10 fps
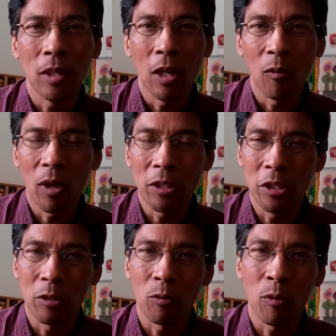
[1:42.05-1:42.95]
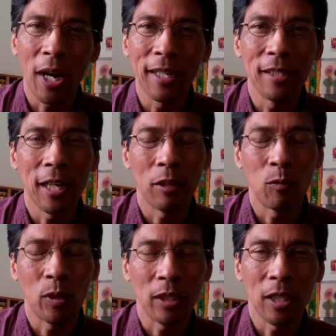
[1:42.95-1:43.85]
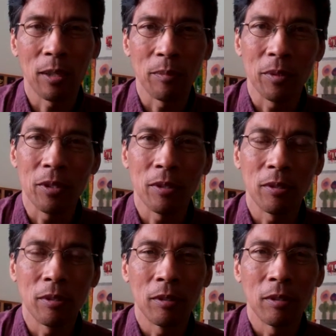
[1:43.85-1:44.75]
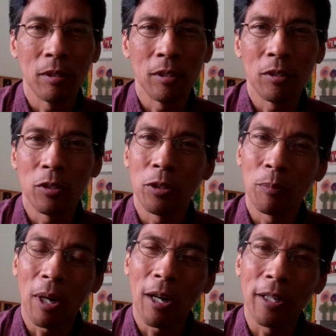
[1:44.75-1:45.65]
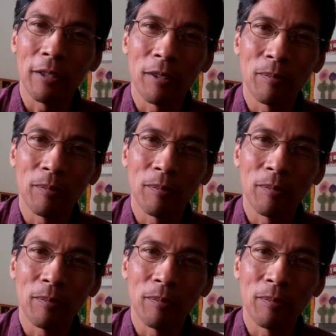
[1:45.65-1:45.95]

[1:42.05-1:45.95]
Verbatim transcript: I want you to write down what comes to your mind.